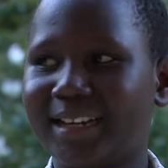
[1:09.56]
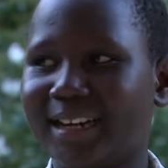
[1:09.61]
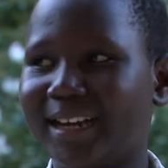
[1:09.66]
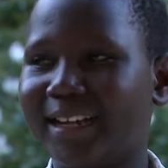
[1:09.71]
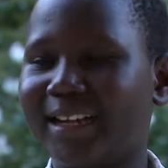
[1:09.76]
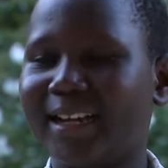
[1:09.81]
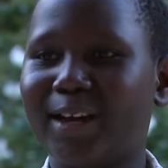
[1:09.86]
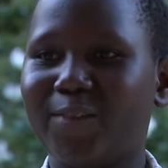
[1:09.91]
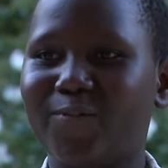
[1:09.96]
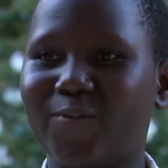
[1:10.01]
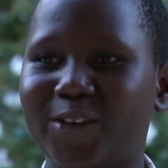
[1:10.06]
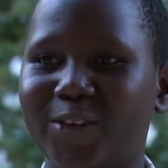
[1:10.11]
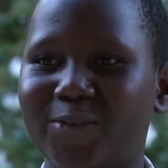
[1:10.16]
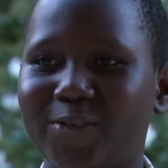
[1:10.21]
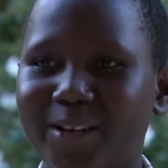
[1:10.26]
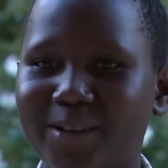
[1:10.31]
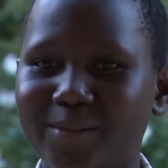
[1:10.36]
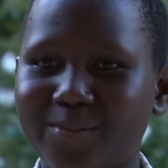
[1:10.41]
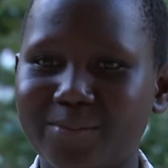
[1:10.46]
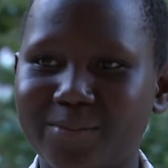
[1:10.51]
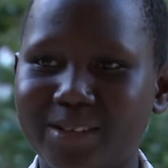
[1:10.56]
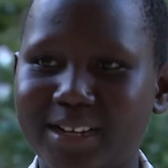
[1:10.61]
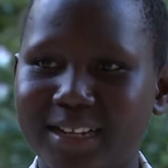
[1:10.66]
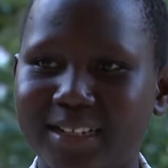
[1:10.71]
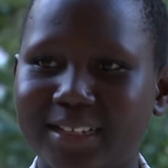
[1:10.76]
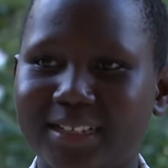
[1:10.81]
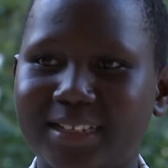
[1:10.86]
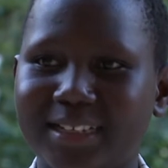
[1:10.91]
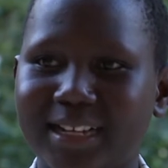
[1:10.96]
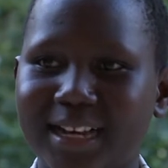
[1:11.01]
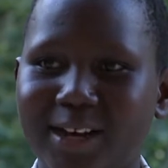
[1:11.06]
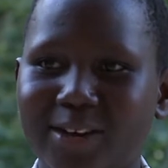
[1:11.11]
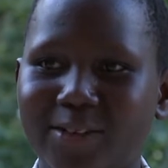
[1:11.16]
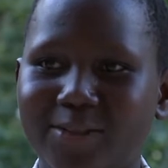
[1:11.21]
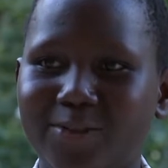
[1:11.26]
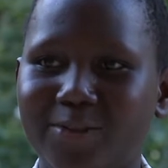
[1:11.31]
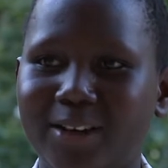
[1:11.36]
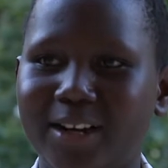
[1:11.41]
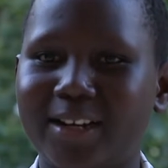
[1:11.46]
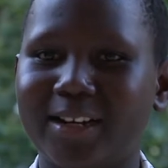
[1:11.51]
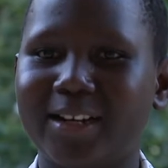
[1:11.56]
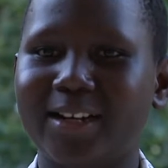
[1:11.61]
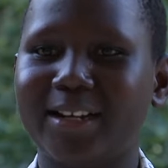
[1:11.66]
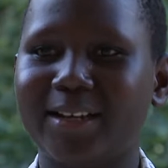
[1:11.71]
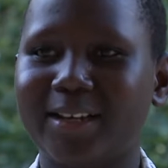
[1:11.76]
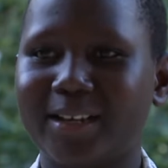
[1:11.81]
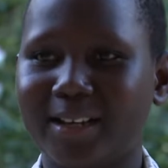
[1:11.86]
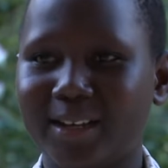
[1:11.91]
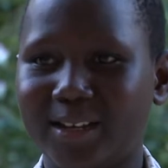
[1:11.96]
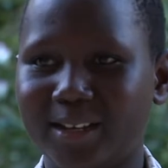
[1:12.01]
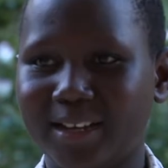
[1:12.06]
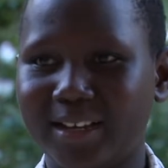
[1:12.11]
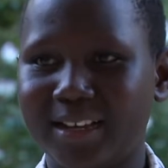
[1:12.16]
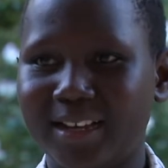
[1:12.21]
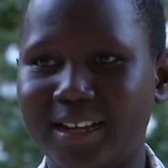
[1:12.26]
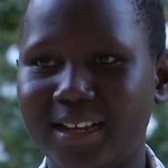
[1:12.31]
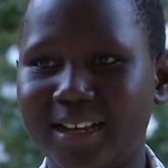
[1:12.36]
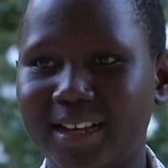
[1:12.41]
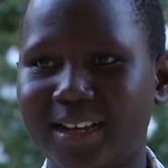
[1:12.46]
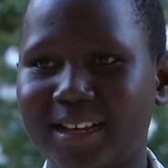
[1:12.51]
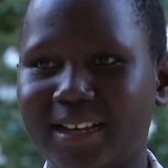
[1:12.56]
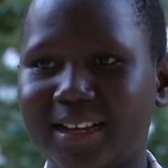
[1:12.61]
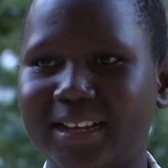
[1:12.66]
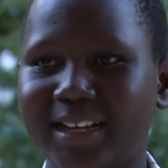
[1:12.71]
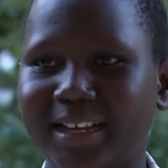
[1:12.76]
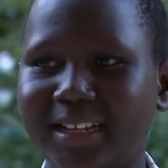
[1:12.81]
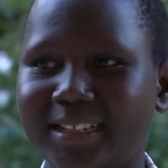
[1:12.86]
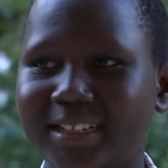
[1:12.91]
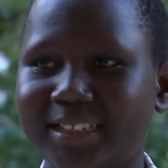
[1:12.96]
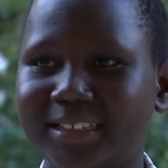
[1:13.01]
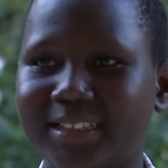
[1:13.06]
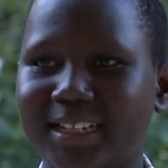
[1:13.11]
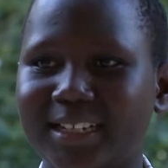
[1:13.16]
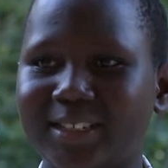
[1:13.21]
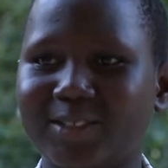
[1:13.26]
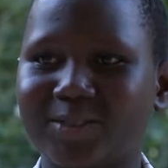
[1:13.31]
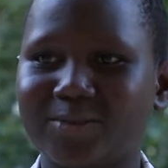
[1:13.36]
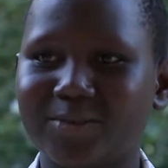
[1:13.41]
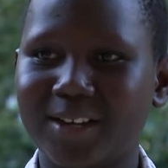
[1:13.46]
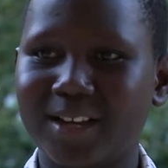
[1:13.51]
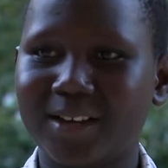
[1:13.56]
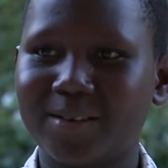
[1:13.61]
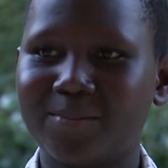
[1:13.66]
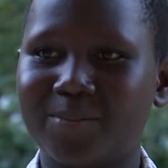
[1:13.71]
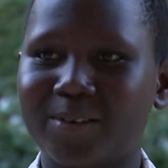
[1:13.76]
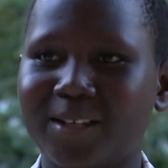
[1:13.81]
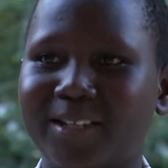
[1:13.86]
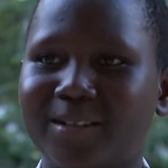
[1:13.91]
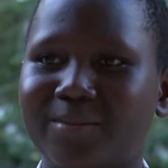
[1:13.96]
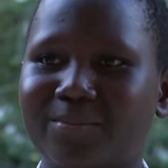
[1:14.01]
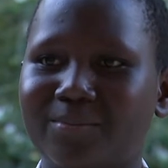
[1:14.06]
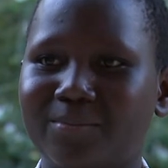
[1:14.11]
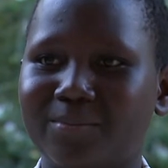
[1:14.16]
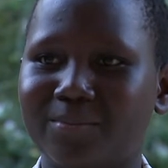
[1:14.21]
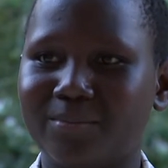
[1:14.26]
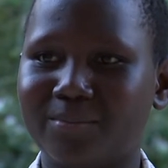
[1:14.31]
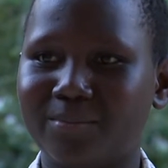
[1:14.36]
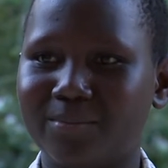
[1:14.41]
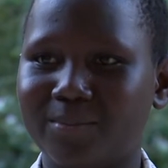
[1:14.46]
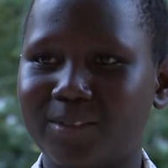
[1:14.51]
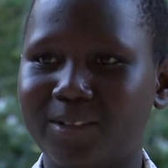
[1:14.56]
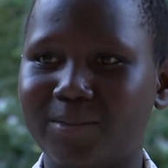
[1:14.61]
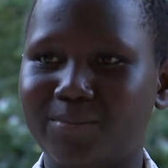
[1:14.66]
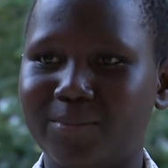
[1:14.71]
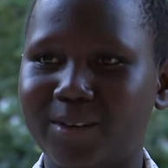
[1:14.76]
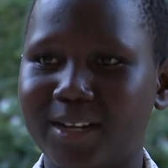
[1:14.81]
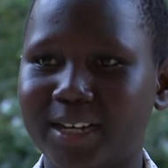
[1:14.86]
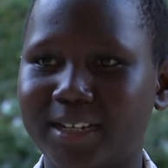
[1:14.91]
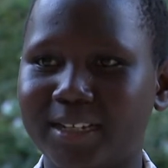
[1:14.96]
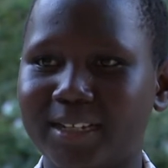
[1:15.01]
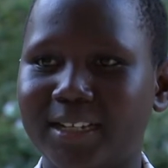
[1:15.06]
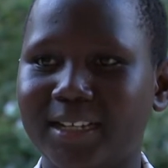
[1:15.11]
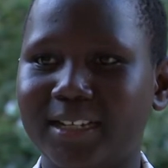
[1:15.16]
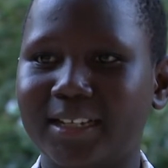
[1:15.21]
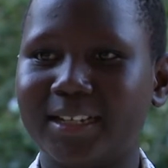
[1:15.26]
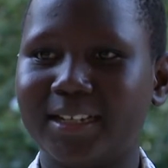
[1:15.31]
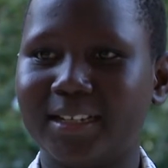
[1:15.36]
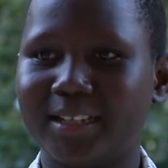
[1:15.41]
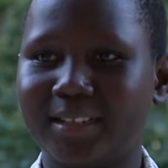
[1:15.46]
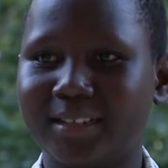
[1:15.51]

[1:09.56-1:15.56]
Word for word: I have a dream that I'll one day get a chance to go and play in Black Dyke.